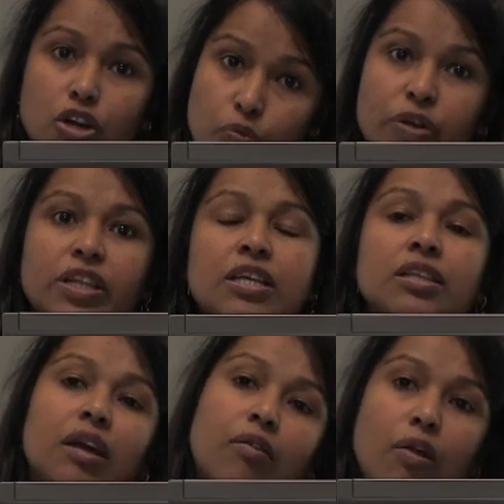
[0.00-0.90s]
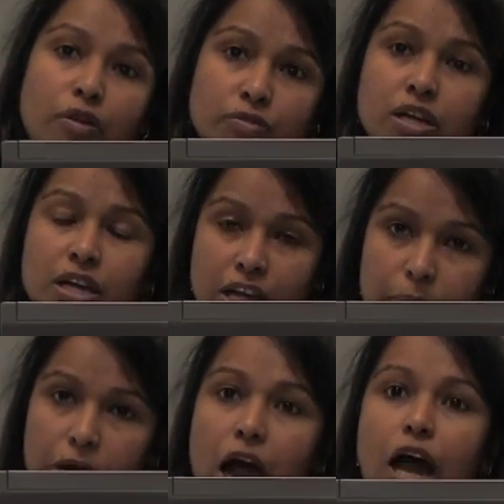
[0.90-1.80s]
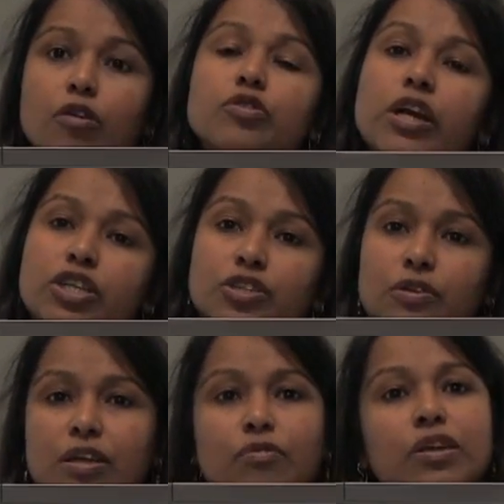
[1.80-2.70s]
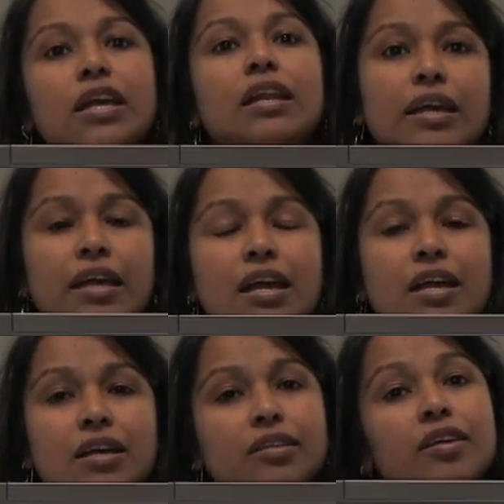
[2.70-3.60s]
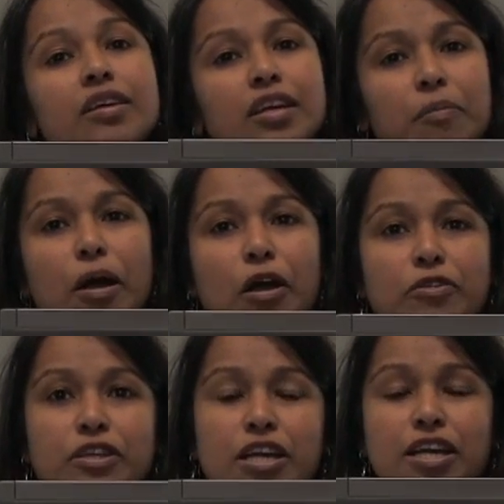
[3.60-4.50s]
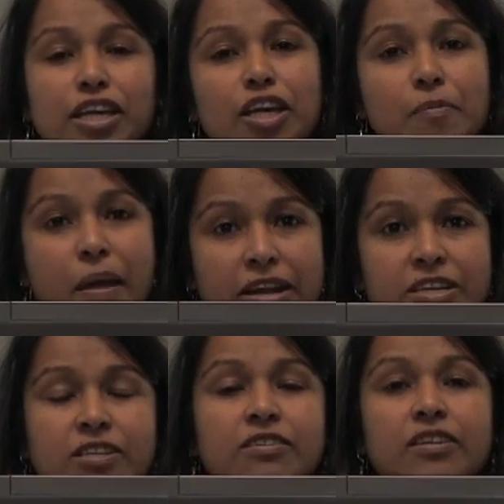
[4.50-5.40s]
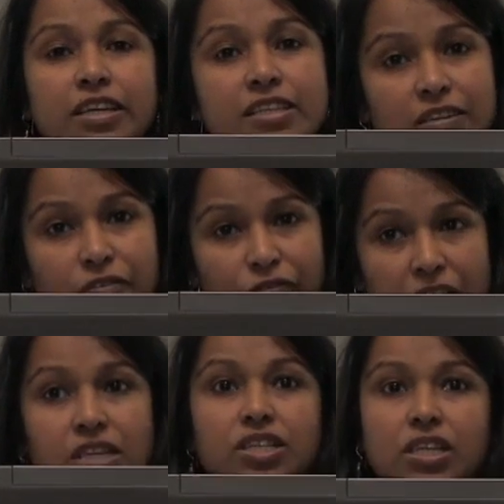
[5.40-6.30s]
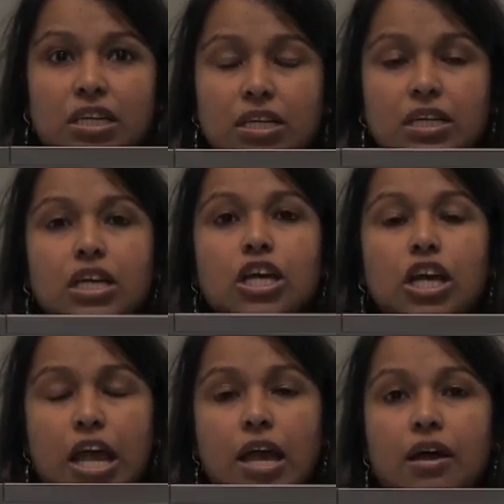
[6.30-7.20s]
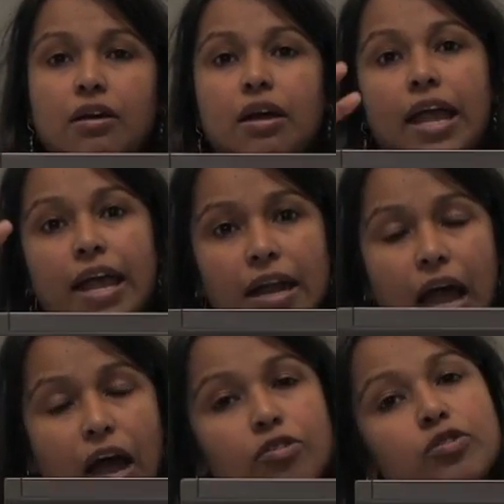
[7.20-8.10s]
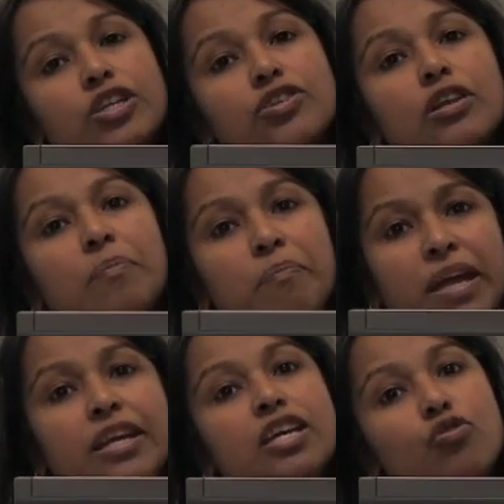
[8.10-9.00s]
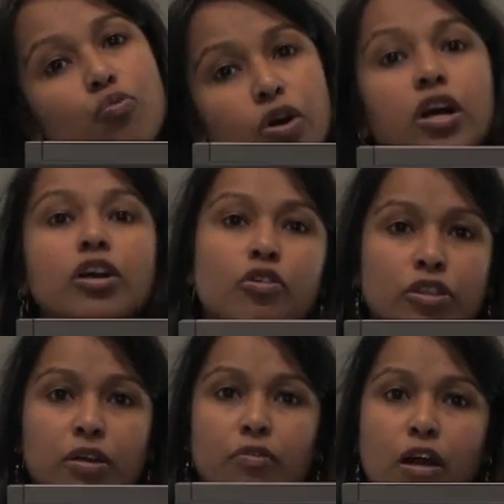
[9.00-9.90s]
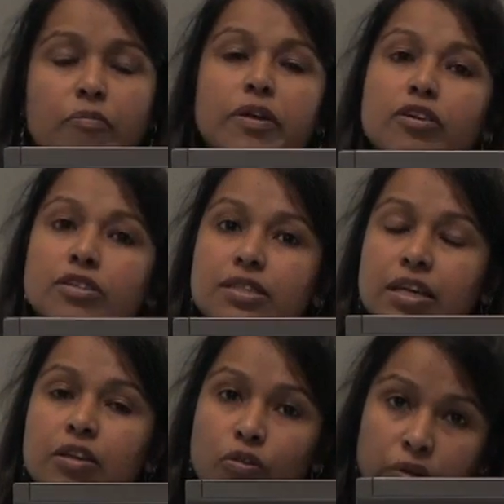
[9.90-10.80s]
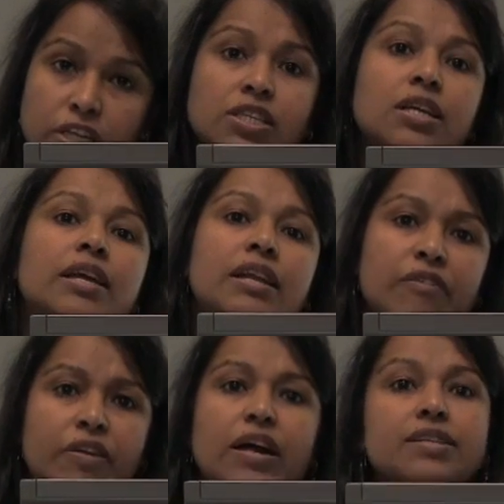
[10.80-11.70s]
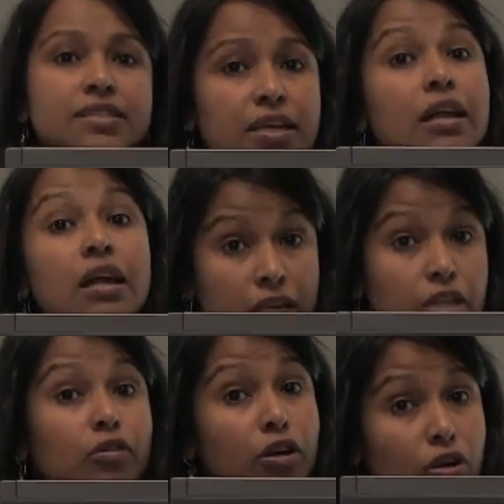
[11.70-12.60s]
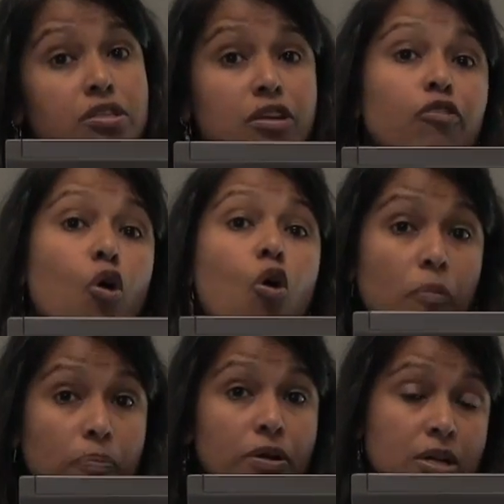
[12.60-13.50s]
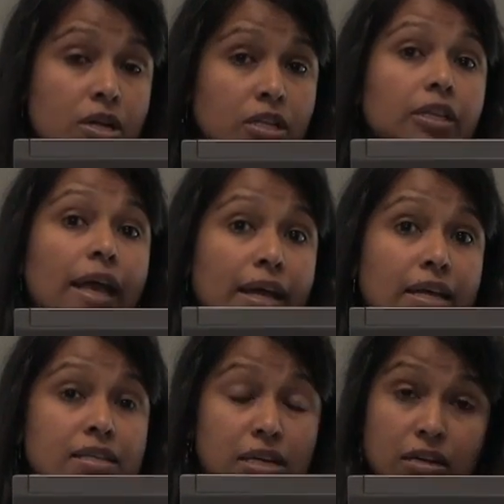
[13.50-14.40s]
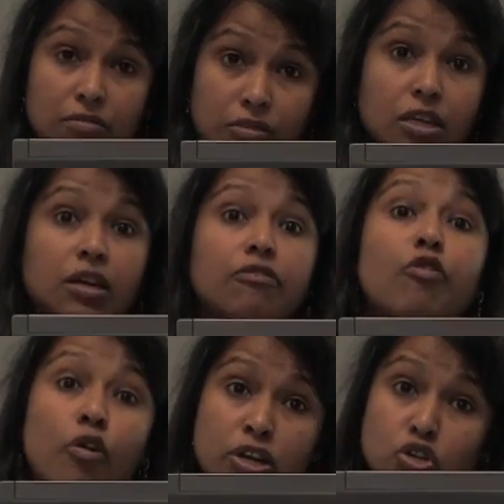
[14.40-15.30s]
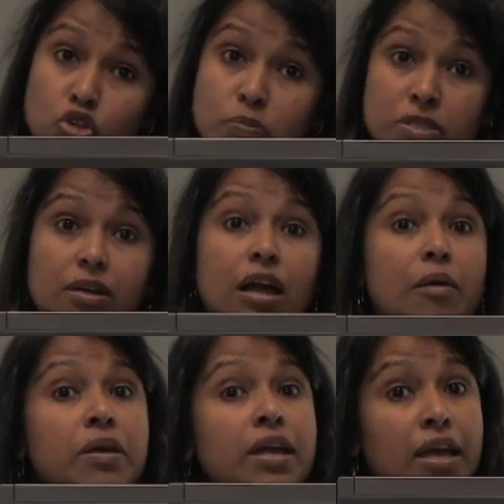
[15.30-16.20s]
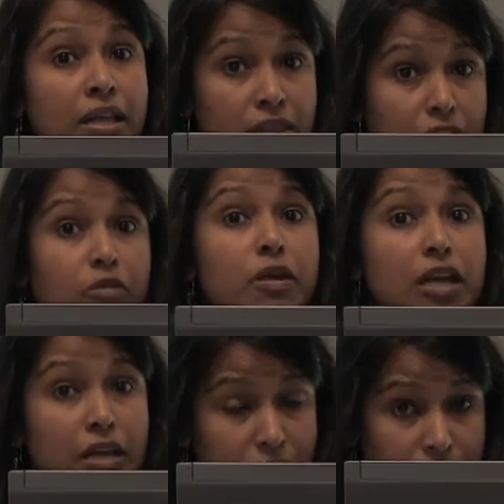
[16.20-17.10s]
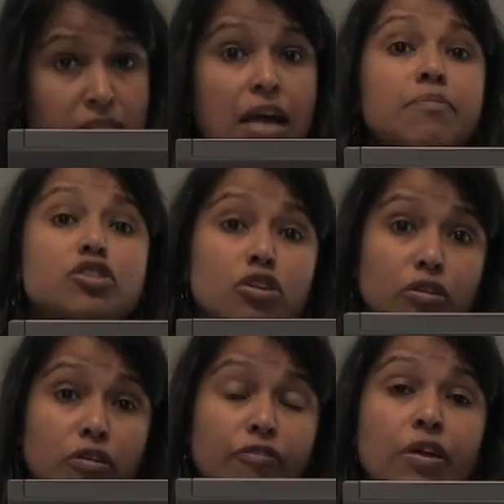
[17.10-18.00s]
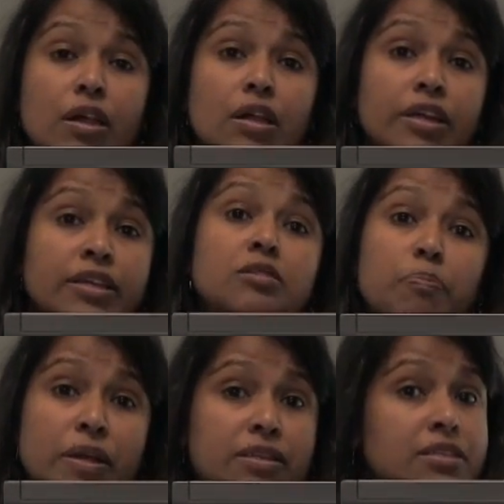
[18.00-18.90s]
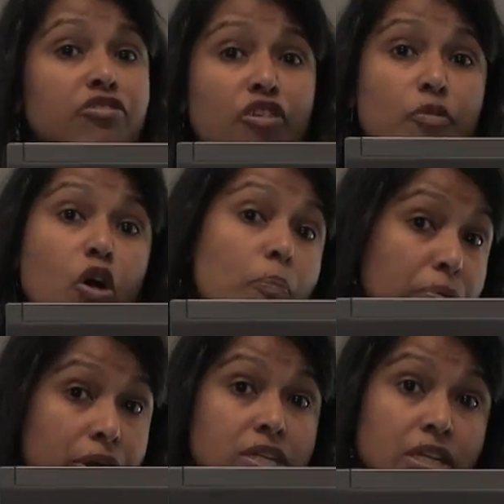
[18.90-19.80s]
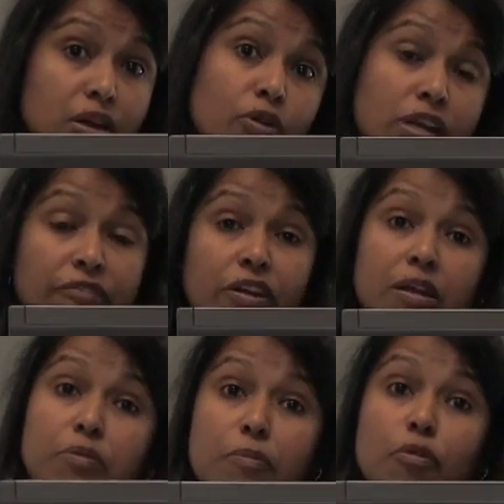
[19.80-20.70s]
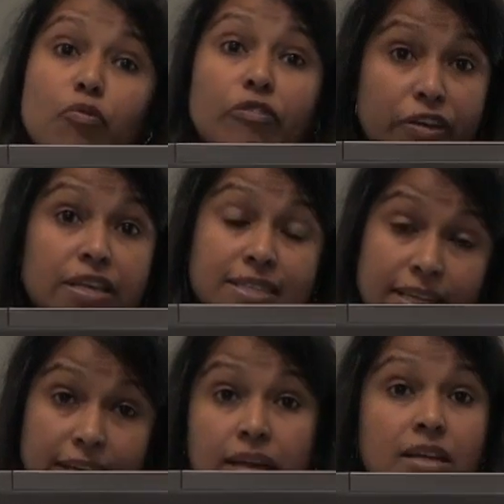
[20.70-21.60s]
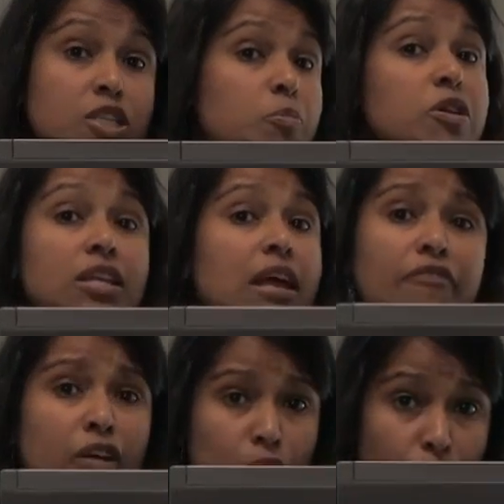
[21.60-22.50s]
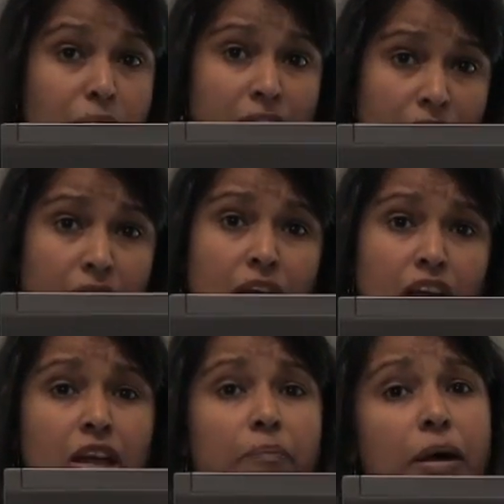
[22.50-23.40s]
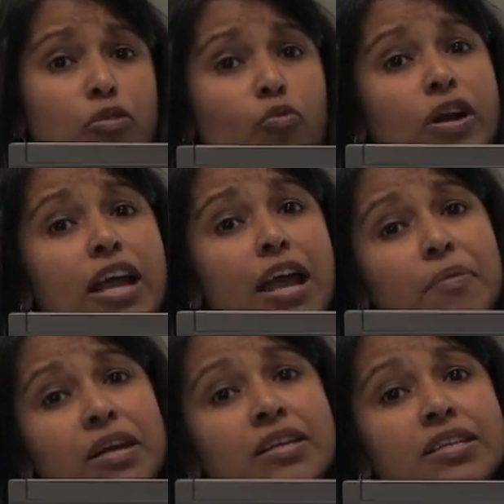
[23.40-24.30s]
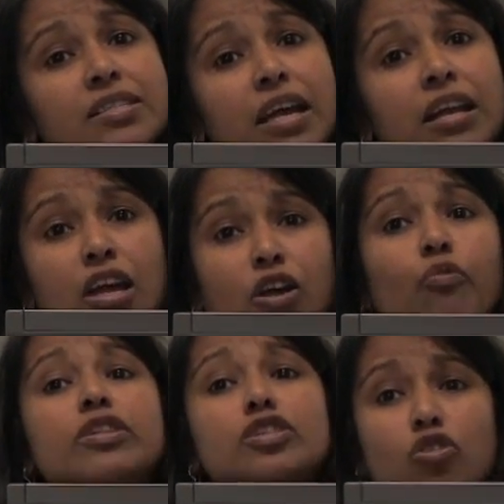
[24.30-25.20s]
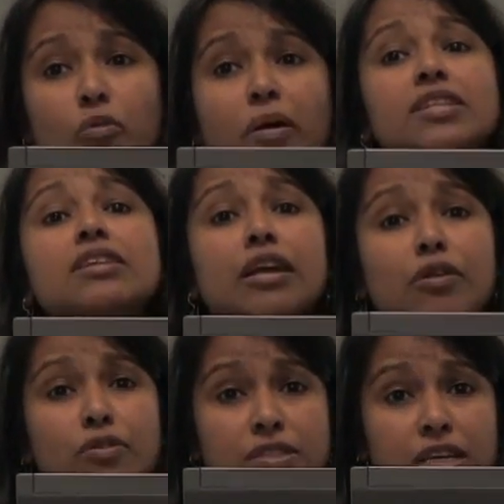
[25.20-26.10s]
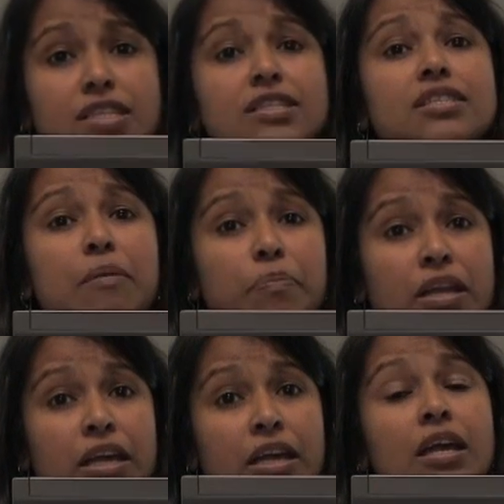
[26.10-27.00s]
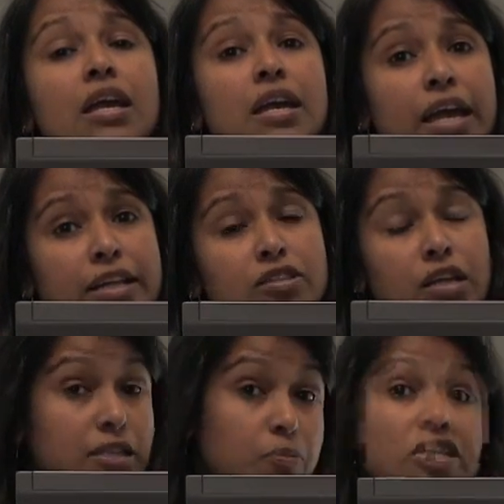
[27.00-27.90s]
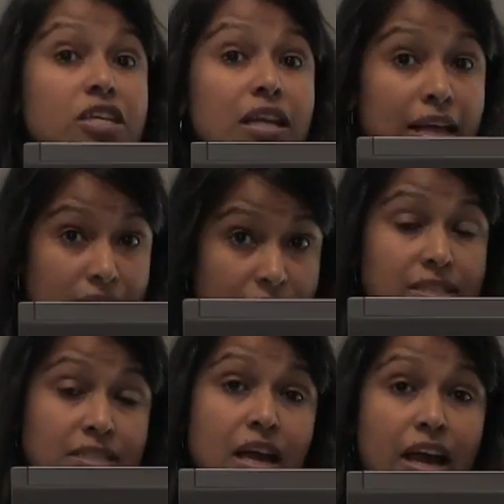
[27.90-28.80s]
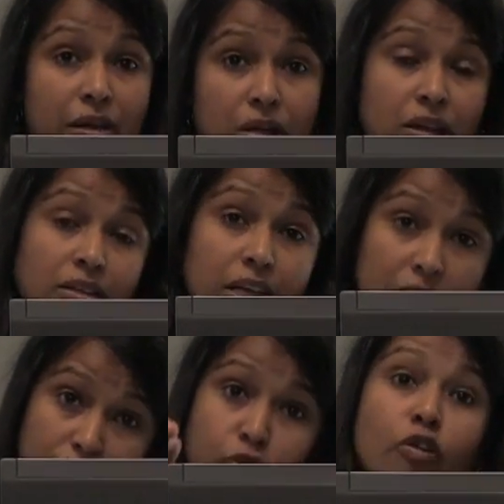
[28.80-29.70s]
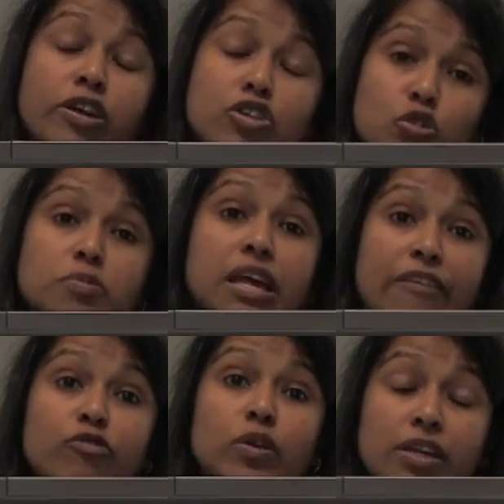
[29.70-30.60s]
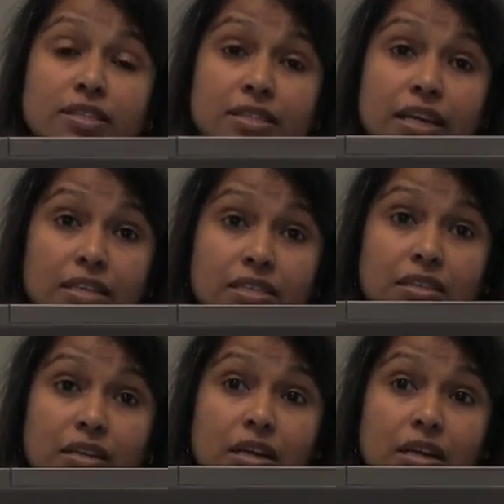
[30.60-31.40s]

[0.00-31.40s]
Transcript: within the ground about how to actually really think about humanitarian intervention and how to actually make it work on the ground. Because originally in Afghanistan, there were lots of hope that the foreign troops are coming and there'd be some sort of independence from the oppression what Afghan people were facing, especially Afghan women. But what happened is that with so much negotiations happening, and especially at this time that the foreign troops have to exit,